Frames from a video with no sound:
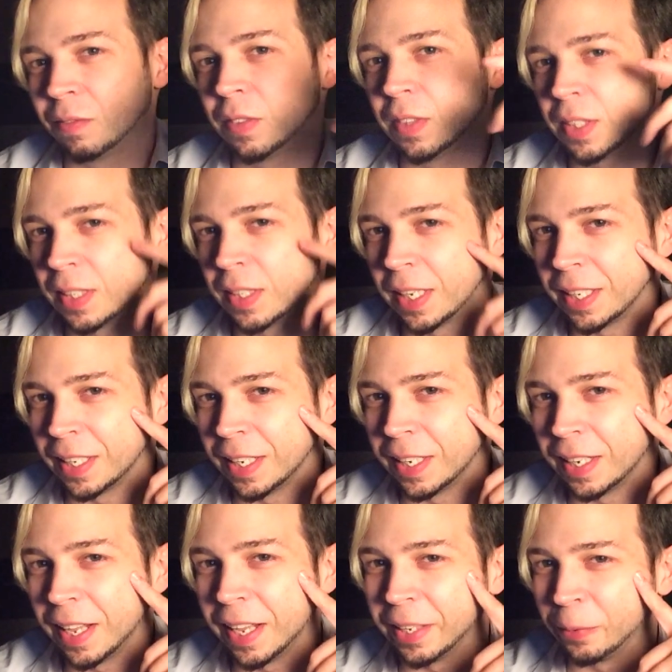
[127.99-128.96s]
sent an
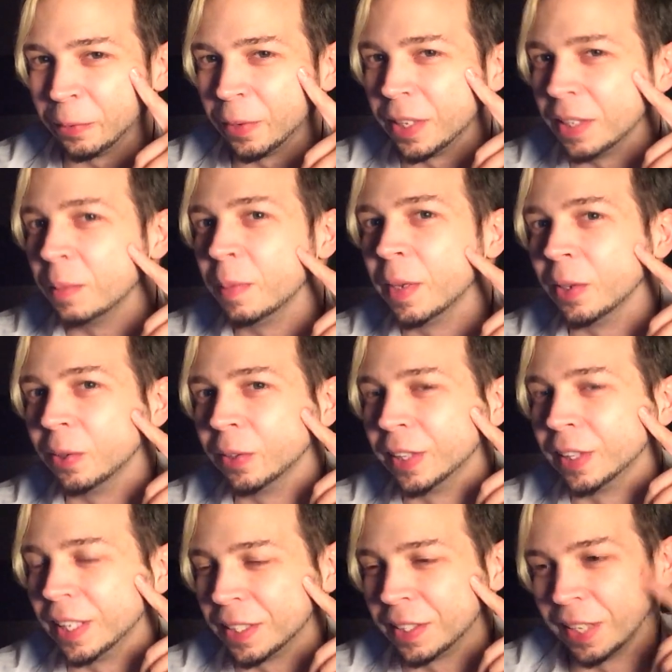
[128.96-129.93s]
angry email,
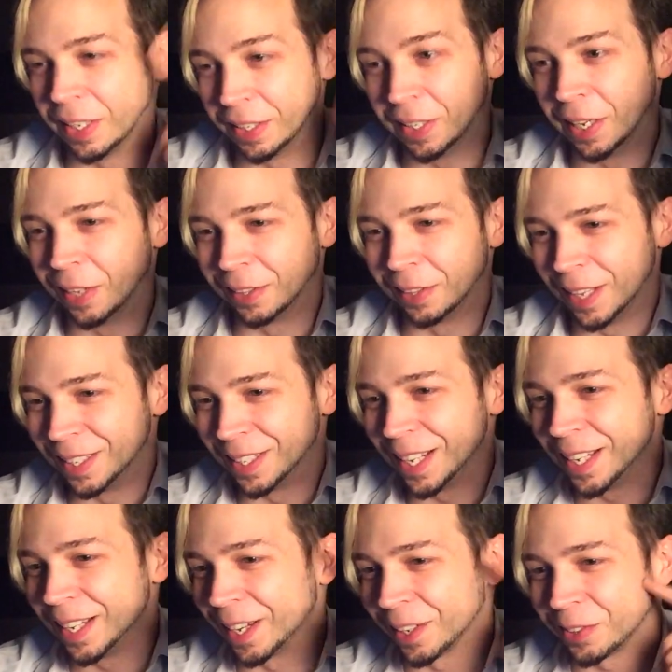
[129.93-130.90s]
and they sent it out that
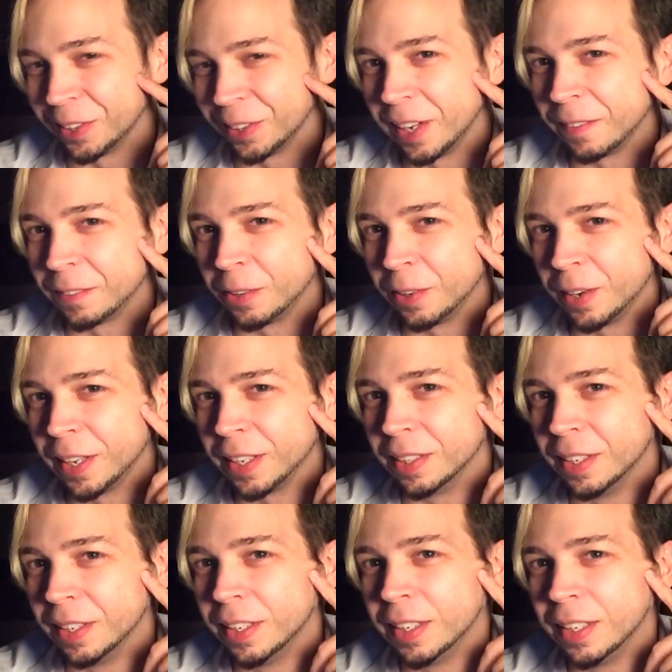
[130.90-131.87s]
day, actually, after I
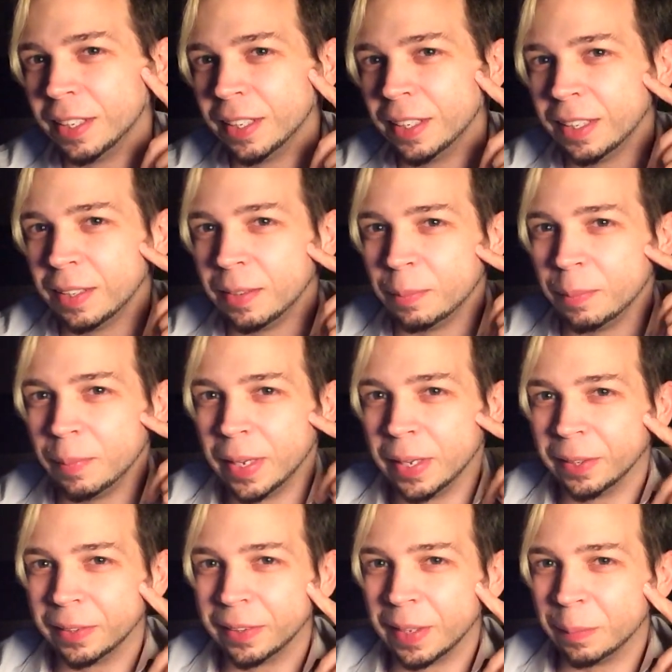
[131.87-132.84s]

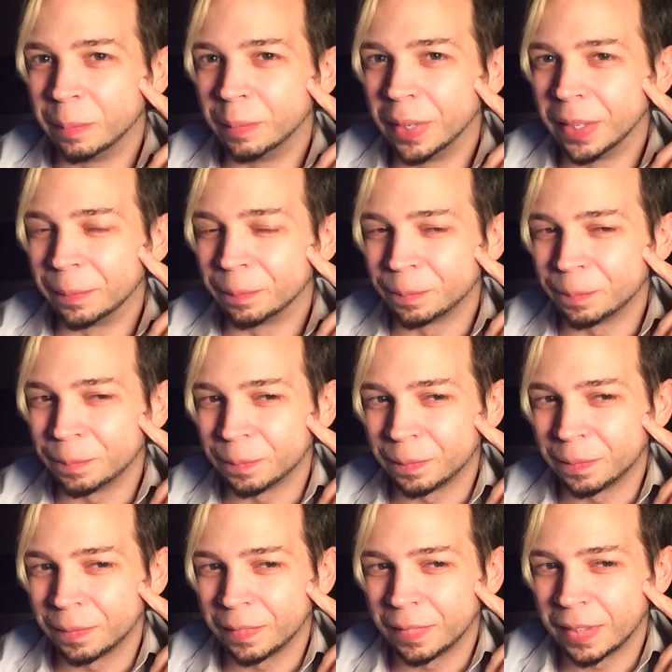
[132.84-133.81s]
mailed them. But
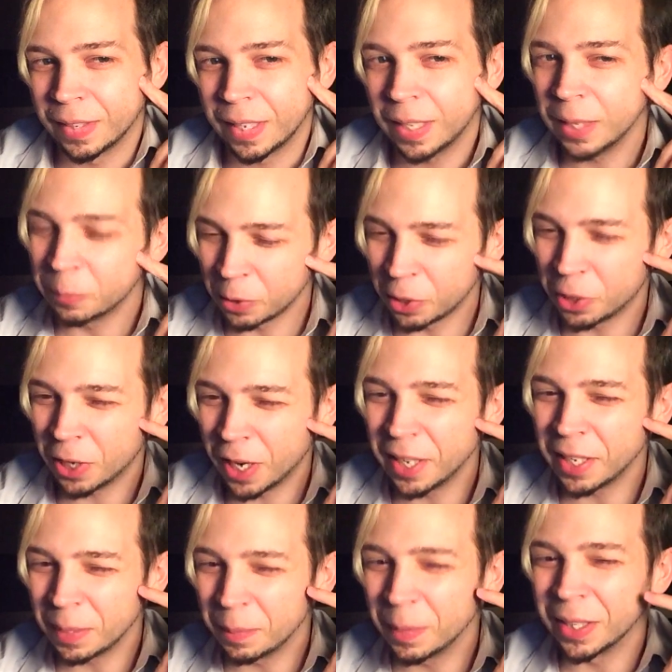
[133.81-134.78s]
it was
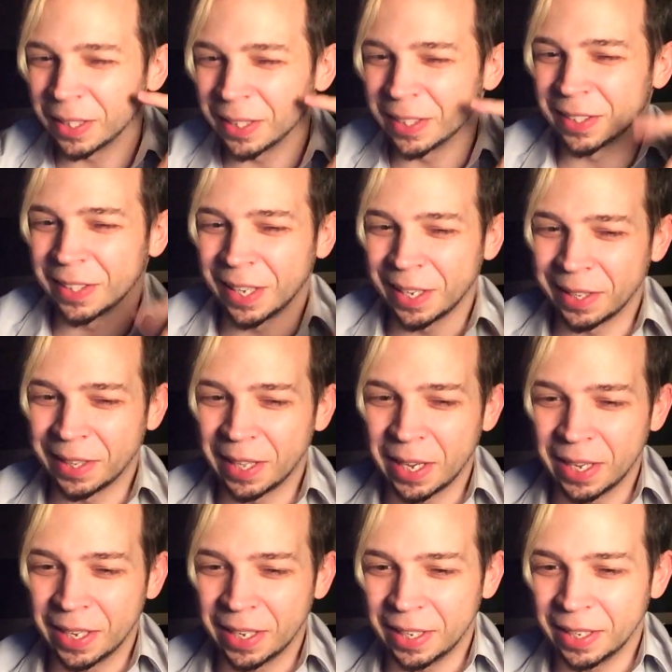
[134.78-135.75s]
shady, because, like,
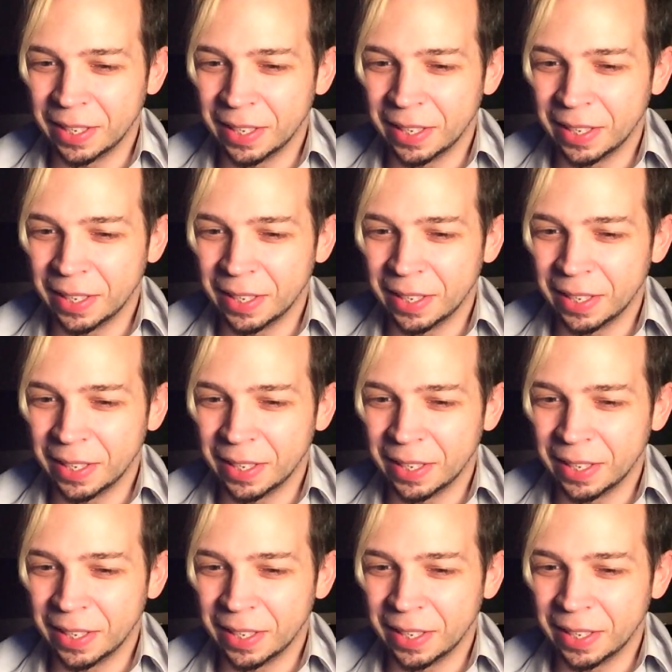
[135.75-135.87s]
they